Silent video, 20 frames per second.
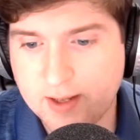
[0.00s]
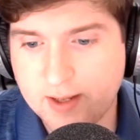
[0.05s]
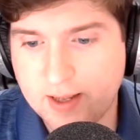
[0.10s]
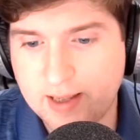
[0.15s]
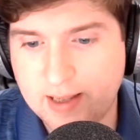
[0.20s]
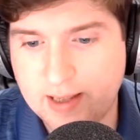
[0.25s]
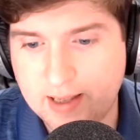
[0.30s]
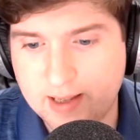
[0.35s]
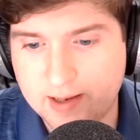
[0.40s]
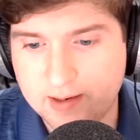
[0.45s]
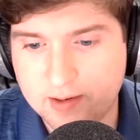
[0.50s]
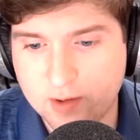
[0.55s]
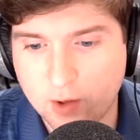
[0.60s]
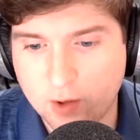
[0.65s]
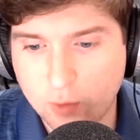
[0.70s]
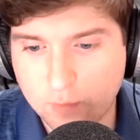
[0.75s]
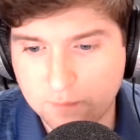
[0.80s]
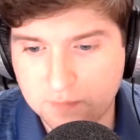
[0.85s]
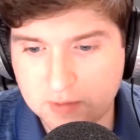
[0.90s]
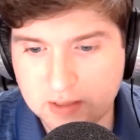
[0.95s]
And
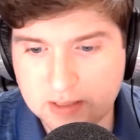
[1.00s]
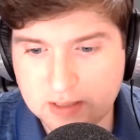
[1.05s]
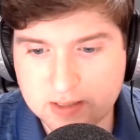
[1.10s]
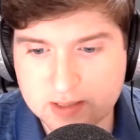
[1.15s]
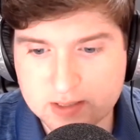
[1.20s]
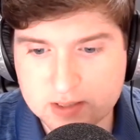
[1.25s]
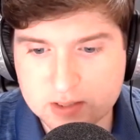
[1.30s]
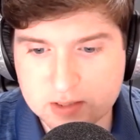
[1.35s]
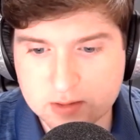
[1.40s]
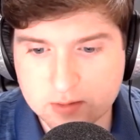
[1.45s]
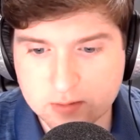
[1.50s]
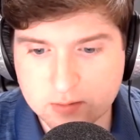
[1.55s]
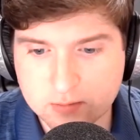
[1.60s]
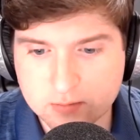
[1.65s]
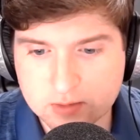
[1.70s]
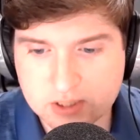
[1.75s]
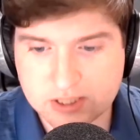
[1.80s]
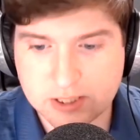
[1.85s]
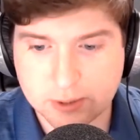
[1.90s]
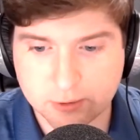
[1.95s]
hopefully this
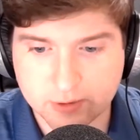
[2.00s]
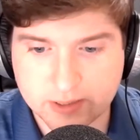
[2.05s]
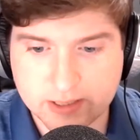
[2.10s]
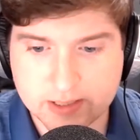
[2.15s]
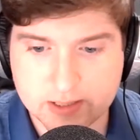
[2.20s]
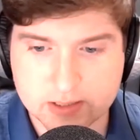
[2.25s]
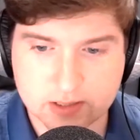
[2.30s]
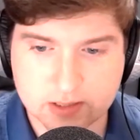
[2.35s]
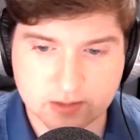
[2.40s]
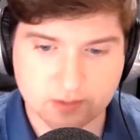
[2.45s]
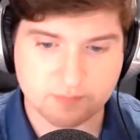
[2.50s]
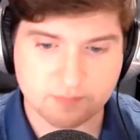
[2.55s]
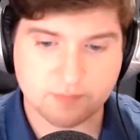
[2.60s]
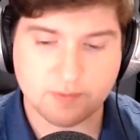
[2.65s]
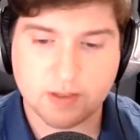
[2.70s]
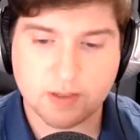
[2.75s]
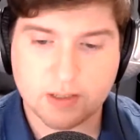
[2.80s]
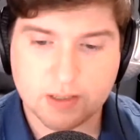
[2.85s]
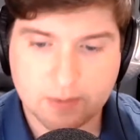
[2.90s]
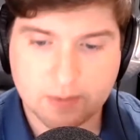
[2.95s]
series of
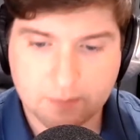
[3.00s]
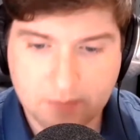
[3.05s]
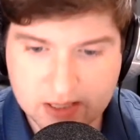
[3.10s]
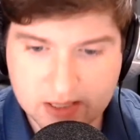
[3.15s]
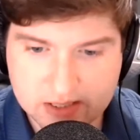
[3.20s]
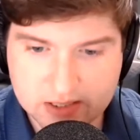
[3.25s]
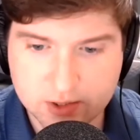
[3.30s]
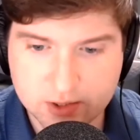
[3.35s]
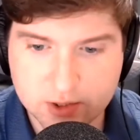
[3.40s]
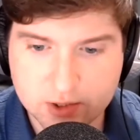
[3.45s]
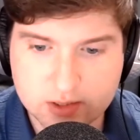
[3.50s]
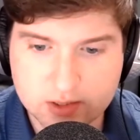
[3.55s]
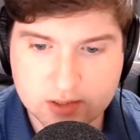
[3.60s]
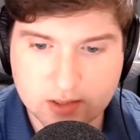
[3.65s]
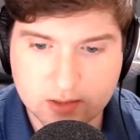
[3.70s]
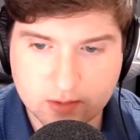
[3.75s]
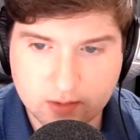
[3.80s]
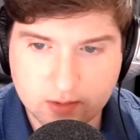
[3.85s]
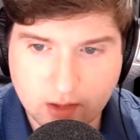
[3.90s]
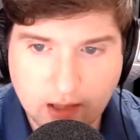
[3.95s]
messages
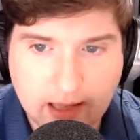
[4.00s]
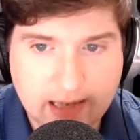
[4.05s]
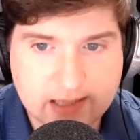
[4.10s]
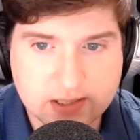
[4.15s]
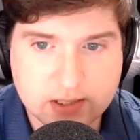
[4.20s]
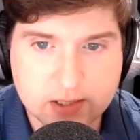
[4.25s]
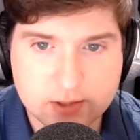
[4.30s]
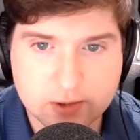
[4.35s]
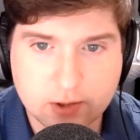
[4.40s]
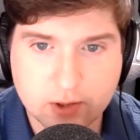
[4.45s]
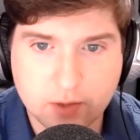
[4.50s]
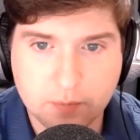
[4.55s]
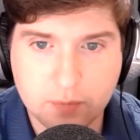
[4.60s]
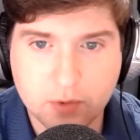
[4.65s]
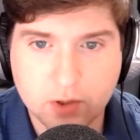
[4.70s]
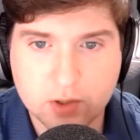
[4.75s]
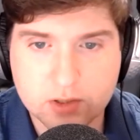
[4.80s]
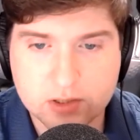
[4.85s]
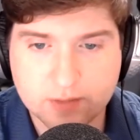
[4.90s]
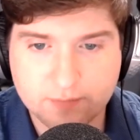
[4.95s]
and classes on the
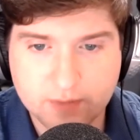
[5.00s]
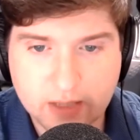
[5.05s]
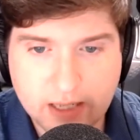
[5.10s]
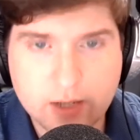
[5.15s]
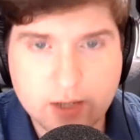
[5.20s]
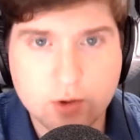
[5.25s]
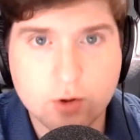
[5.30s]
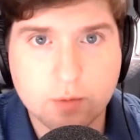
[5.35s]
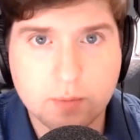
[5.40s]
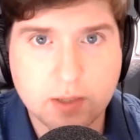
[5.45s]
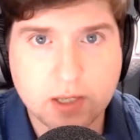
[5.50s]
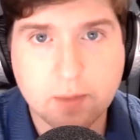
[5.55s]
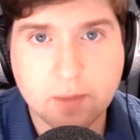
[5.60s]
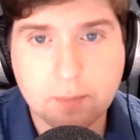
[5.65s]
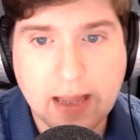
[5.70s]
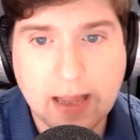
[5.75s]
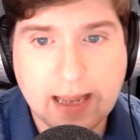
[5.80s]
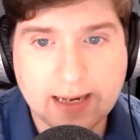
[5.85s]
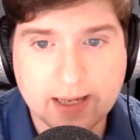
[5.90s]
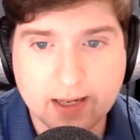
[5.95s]
books of Nahum and
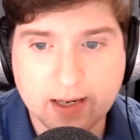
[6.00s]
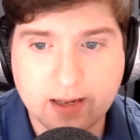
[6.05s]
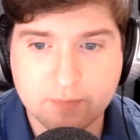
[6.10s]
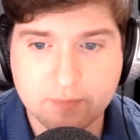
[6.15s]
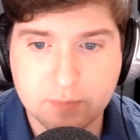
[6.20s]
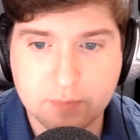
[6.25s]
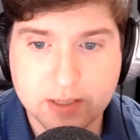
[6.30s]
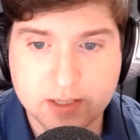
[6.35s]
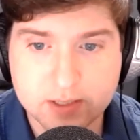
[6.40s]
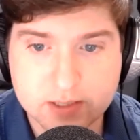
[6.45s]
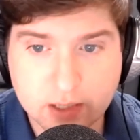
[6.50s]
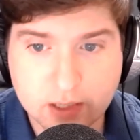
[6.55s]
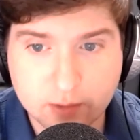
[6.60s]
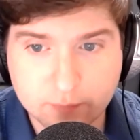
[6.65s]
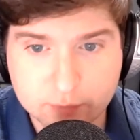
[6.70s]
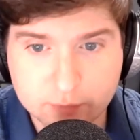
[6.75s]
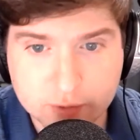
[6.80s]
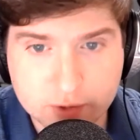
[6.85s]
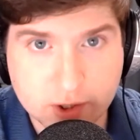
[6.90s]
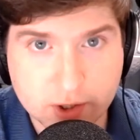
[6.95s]
Habakkuk have been as
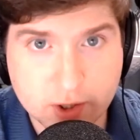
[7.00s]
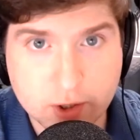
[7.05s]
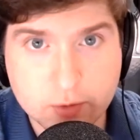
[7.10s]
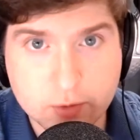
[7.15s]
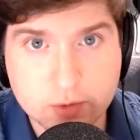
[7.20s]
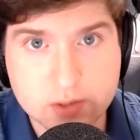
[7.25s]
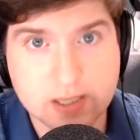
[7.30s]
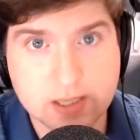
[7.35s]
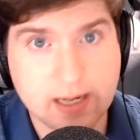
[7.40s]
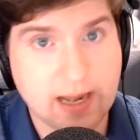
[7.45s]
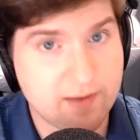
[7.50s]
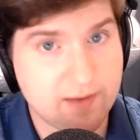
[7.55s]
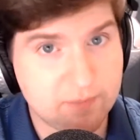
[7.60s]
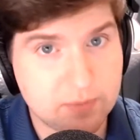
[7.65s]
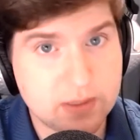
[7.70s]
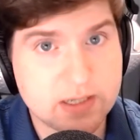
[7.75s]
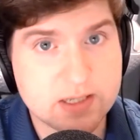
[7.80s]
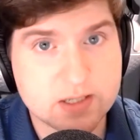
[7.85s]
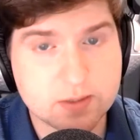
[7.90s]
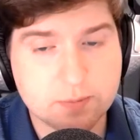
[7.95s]
helpful to you as they have
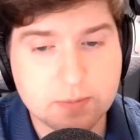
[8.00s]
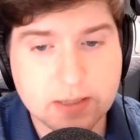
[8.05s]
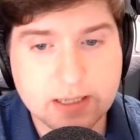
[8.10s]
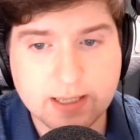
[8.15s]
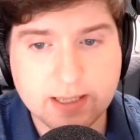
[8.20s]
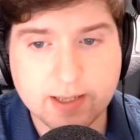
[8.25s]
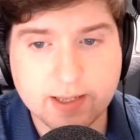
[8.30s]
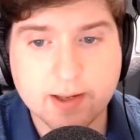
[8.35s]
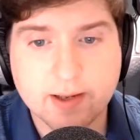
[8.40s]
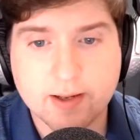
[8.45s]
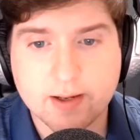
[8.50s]
been to me.